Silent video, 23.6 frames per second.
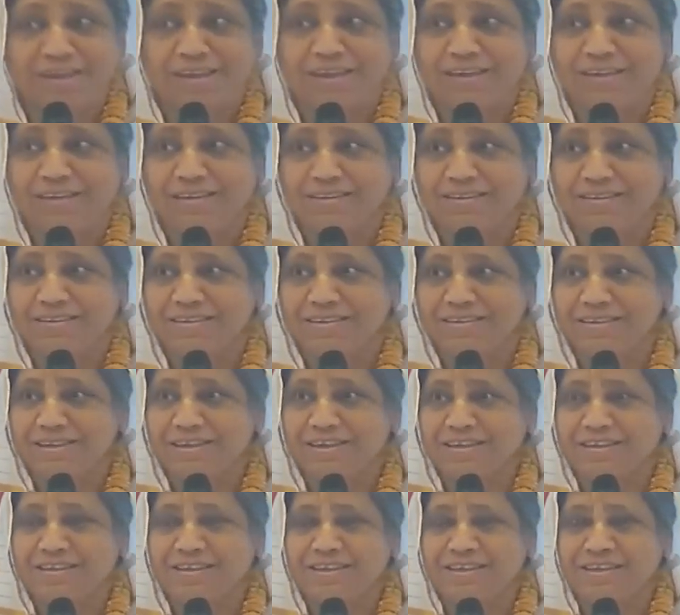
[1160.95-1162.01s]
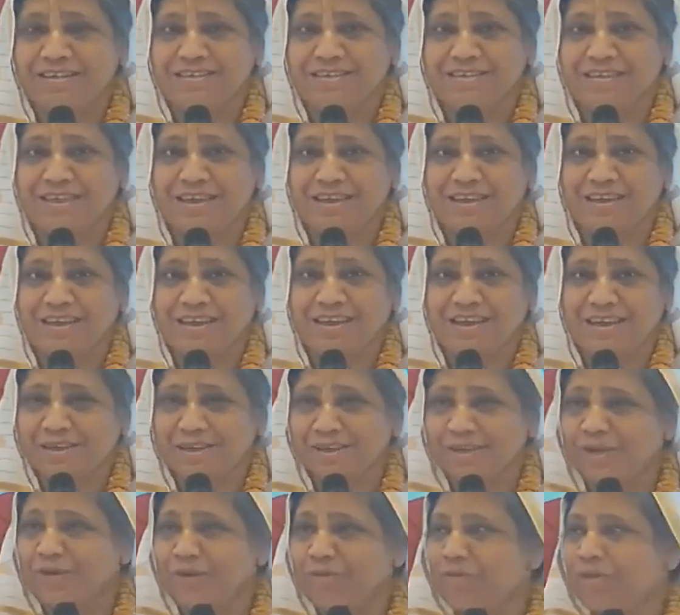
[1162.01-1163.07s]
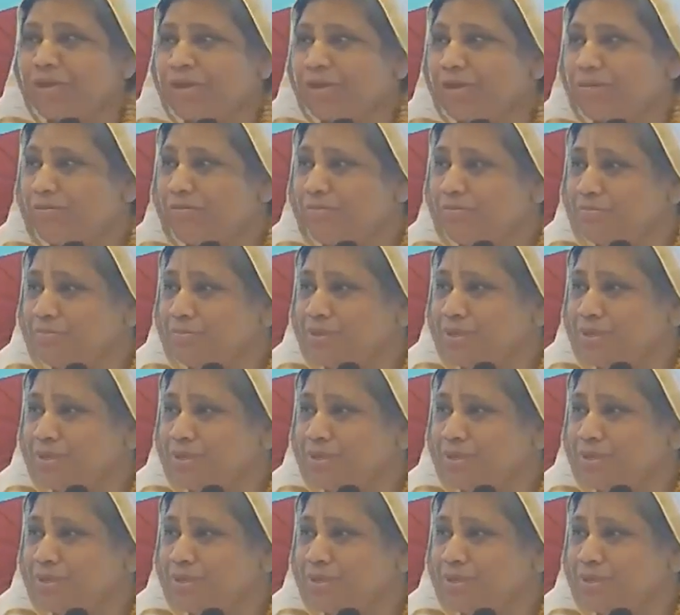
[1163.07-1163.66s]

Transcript: And he says, then I said, I know him.